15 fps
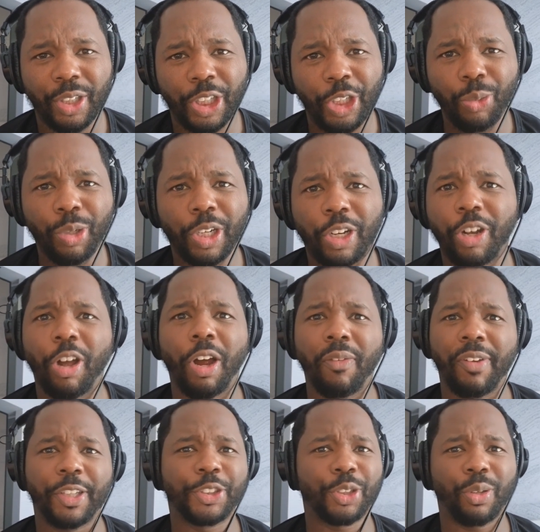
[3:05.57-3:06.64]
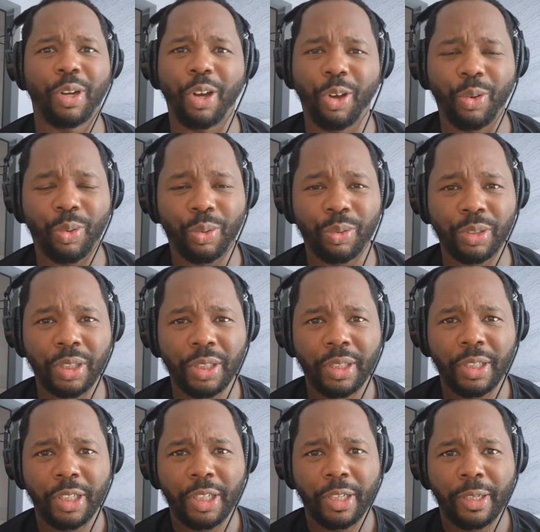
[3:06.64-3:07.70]
You want to carve out your own
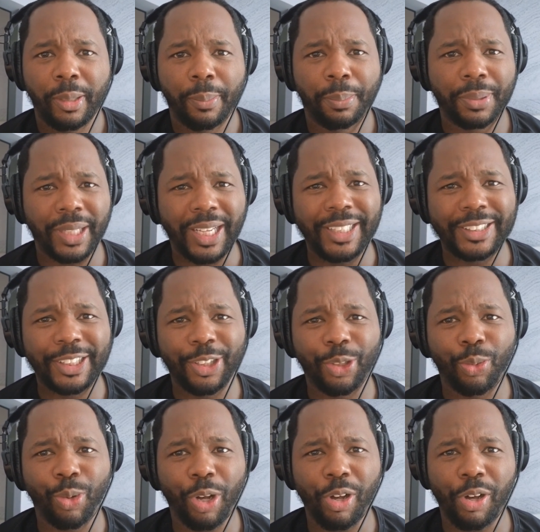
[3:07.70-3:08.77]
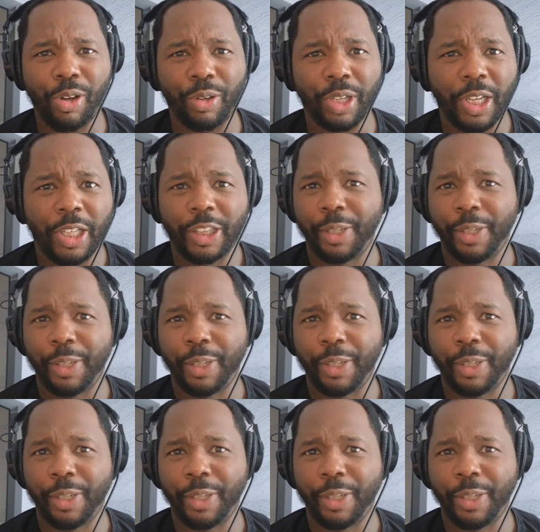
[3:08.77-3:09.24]
place in the world.